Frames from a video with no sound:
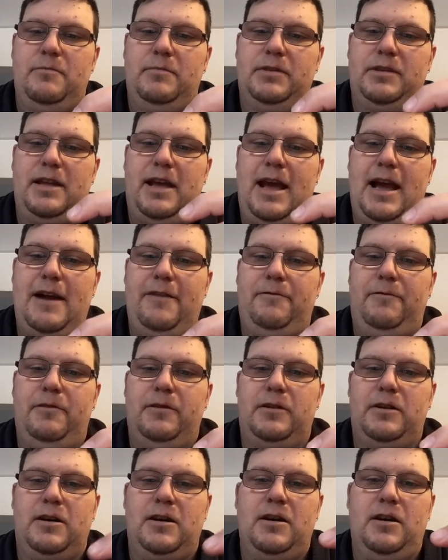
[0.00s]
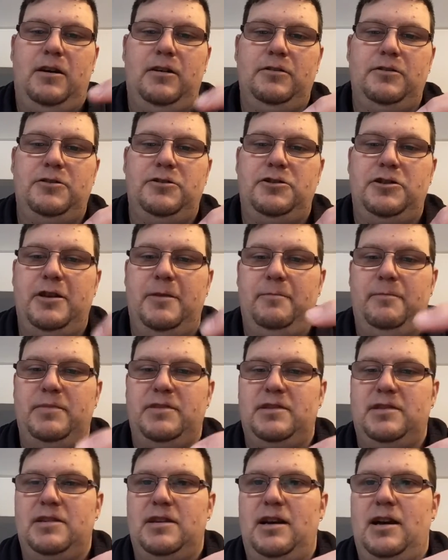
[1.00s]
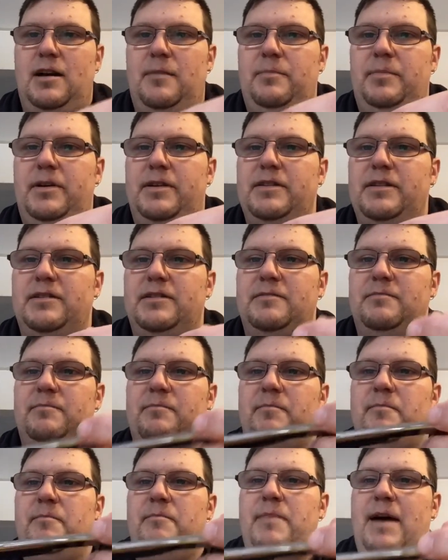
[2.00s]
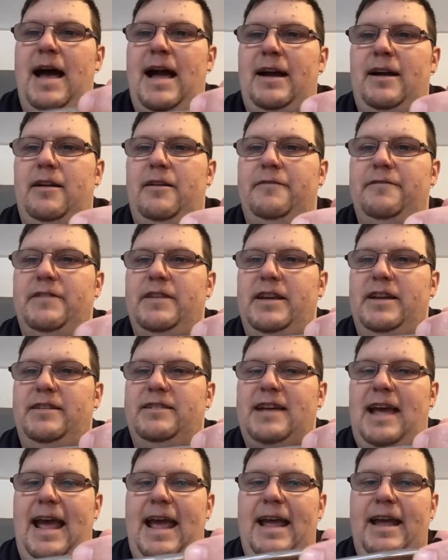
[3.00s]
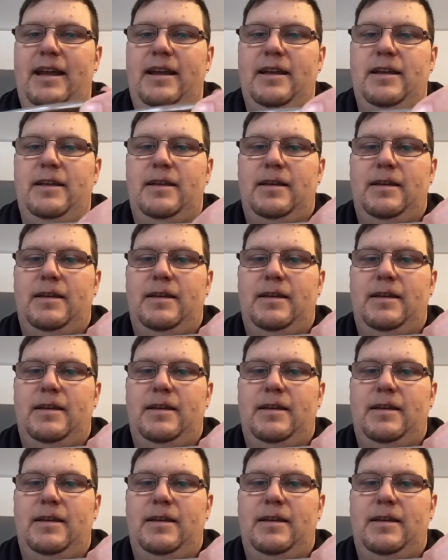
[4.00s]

but they have what are called jimps up on the back of the tang.